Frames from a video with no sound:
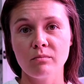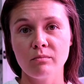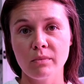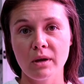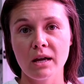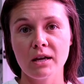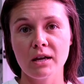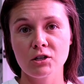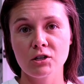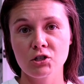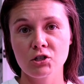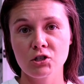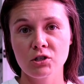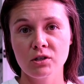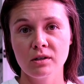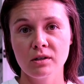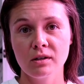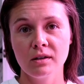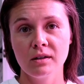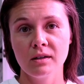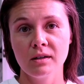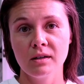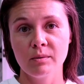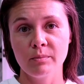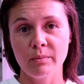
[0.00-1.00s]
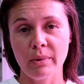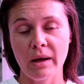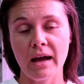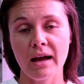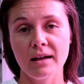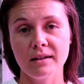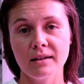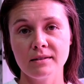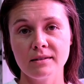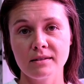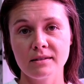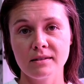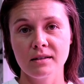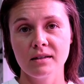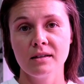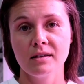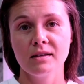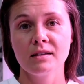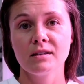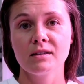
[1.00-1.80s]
mesh pads.